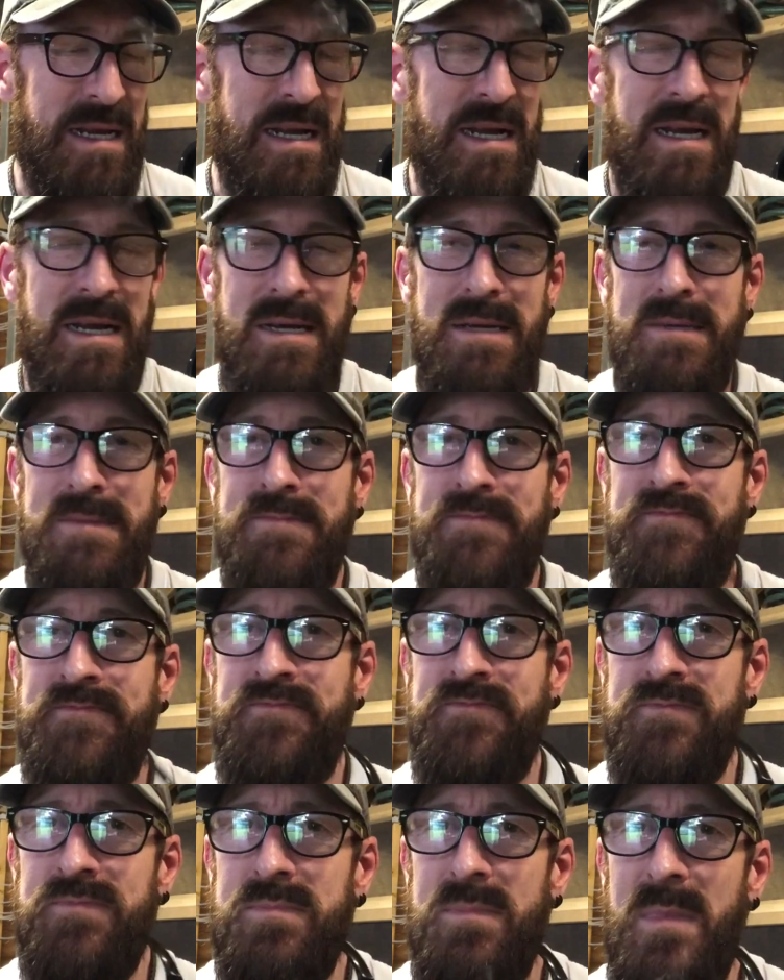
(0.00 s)

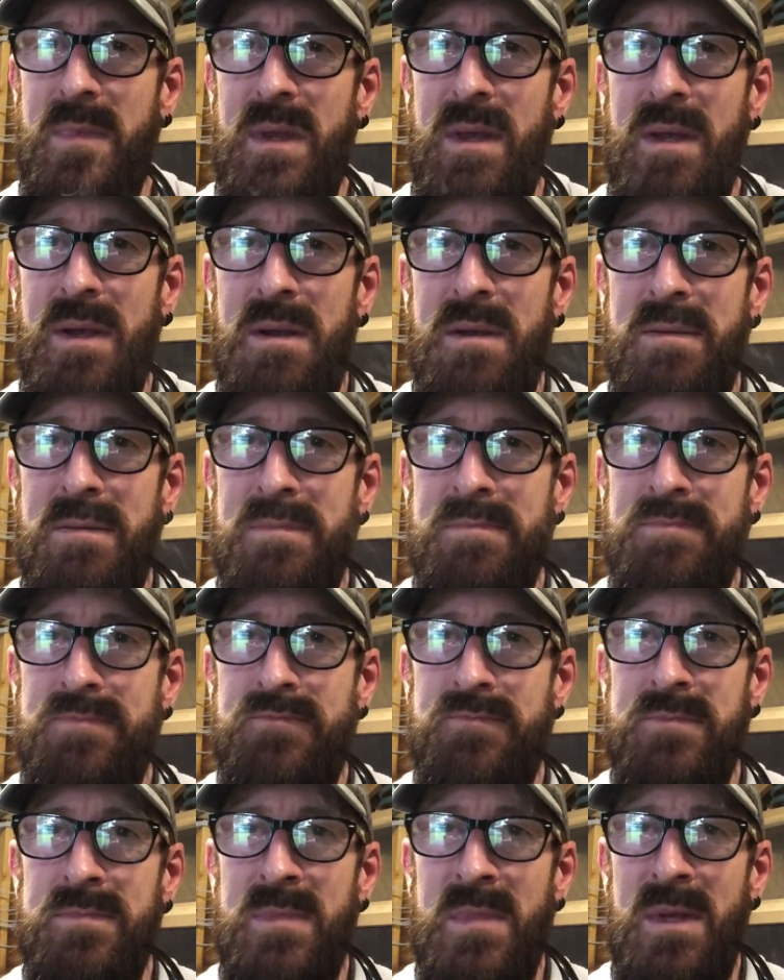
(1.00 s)

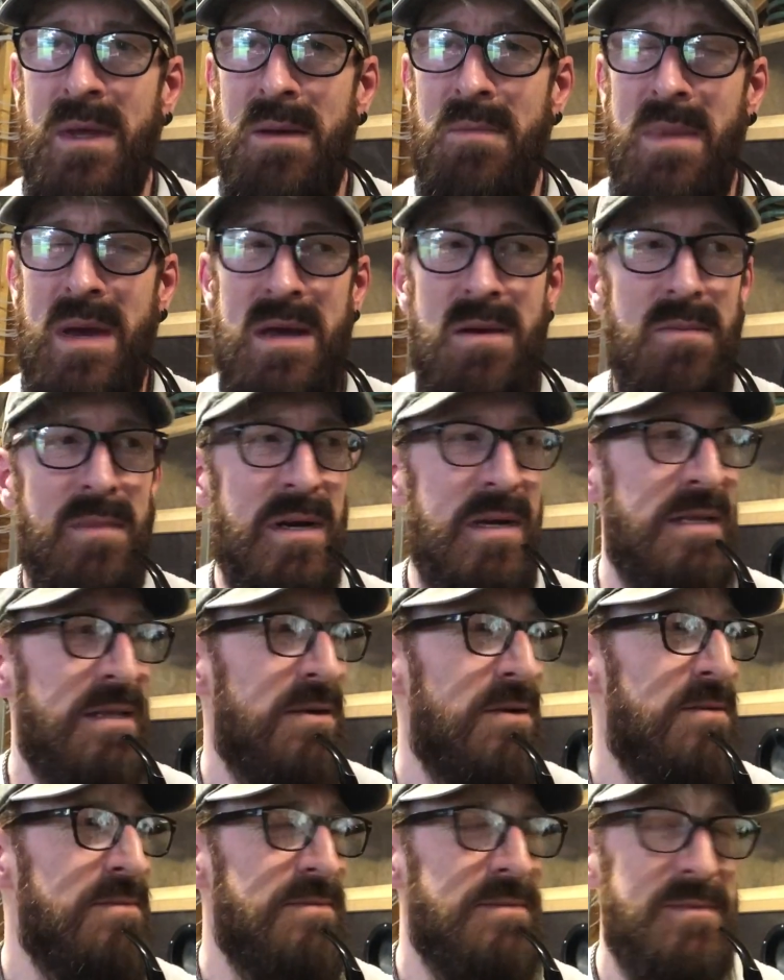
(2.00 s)
I may or may
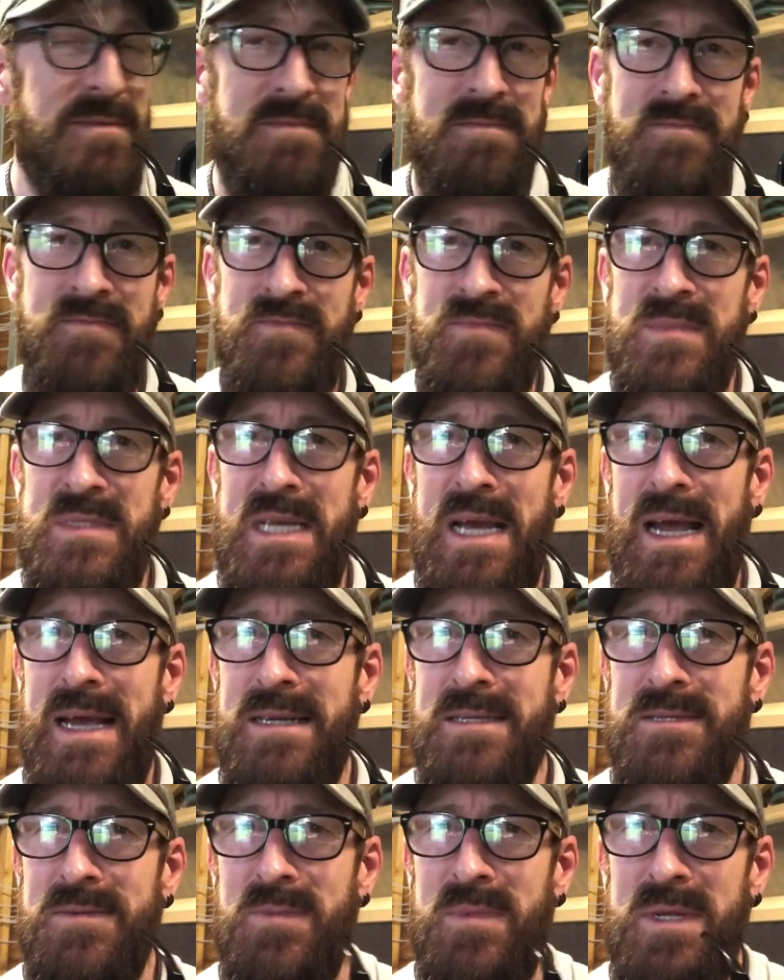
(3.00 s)
not tack
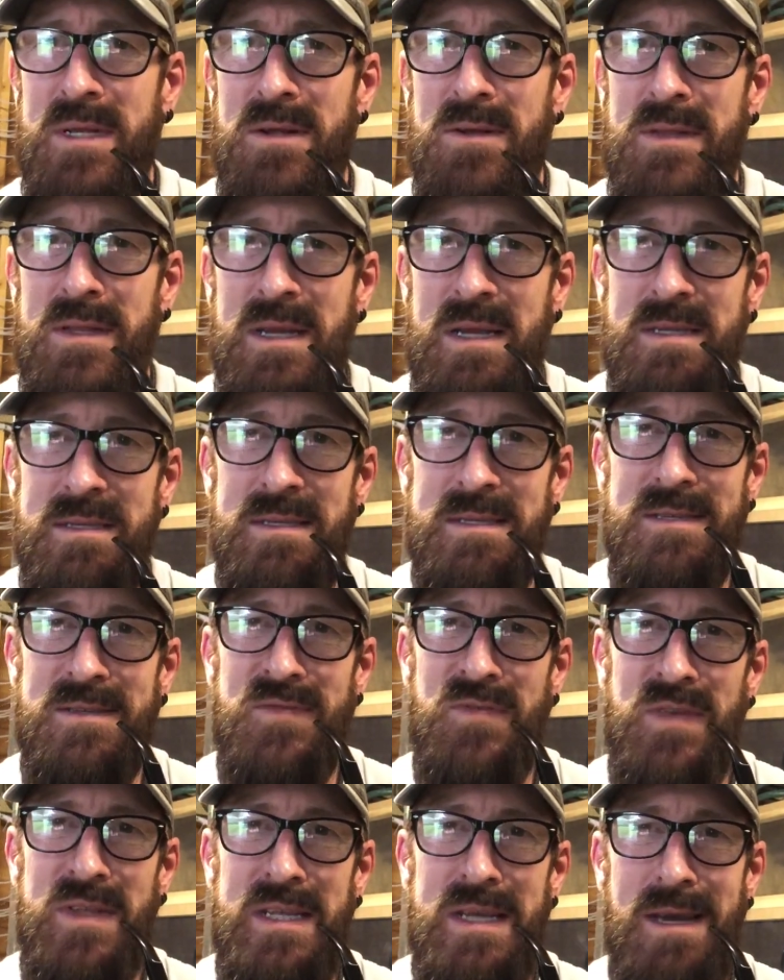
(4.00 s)
something on the end of this
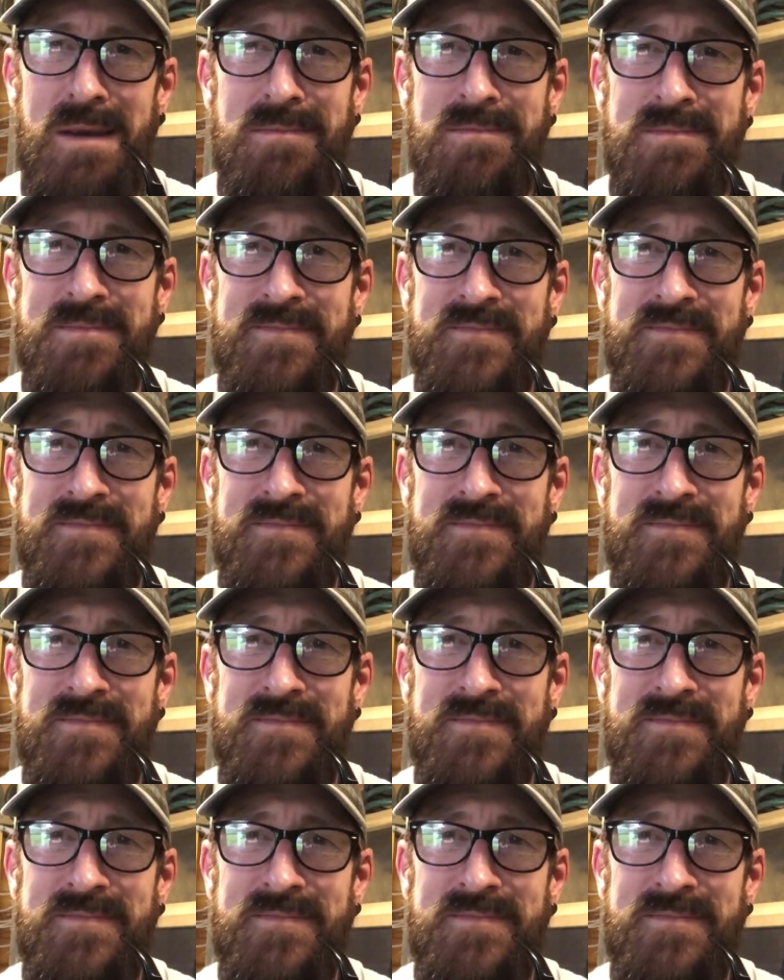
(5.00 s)
video.